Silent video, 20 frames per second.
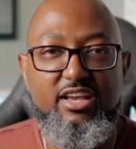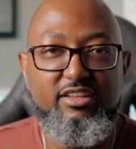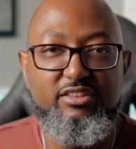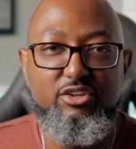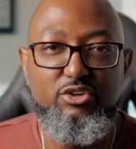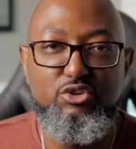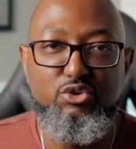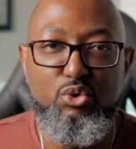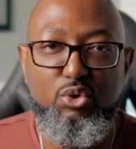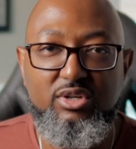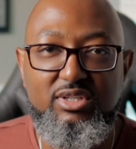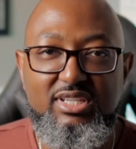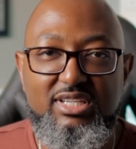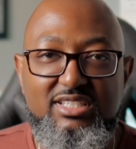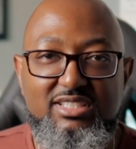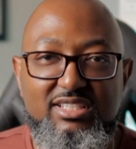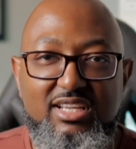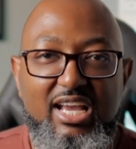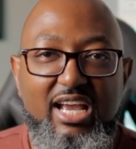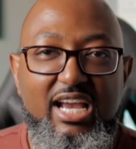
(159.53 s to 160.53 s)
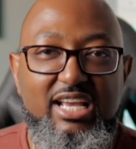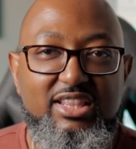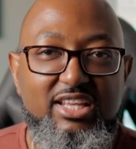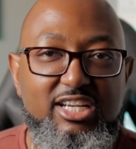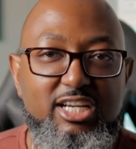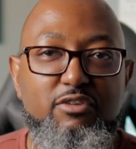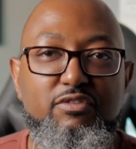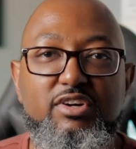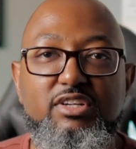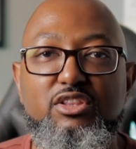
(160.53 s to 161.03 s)
They're cordless and they
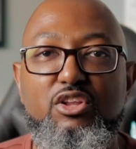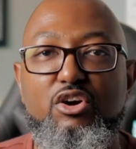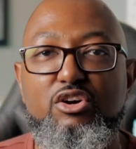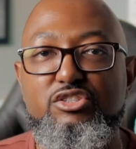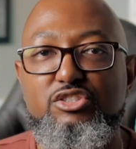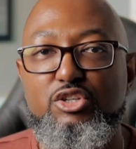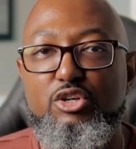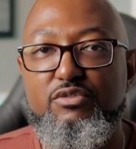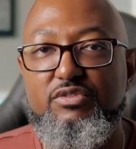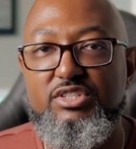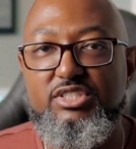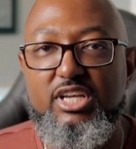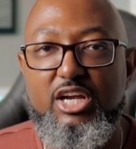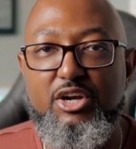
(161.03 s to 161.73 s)
cover a large surface